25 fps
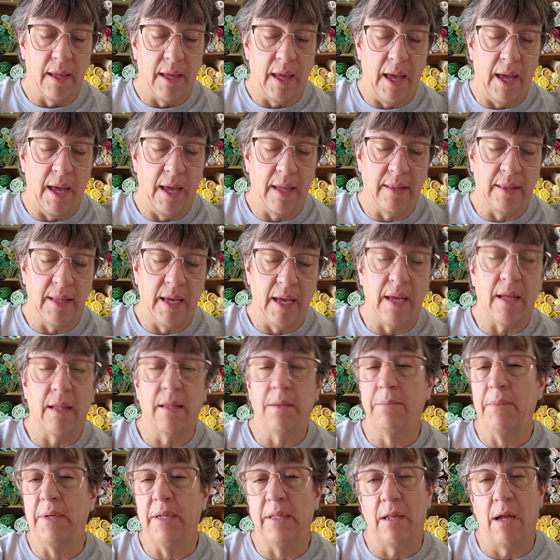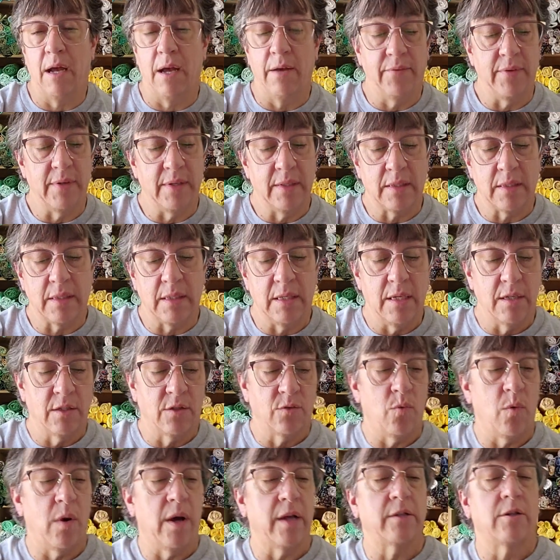And the element obviously
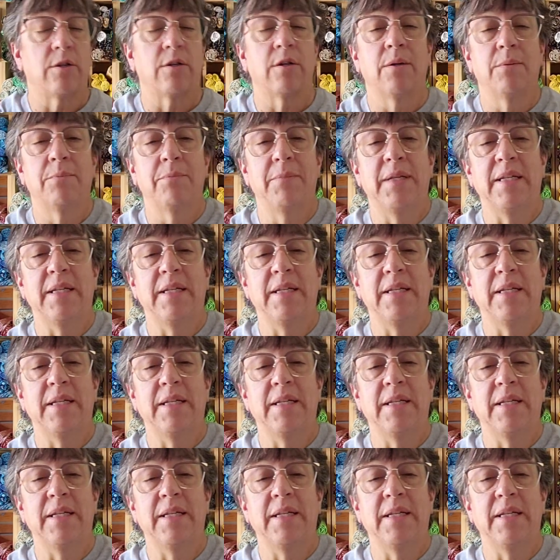is water.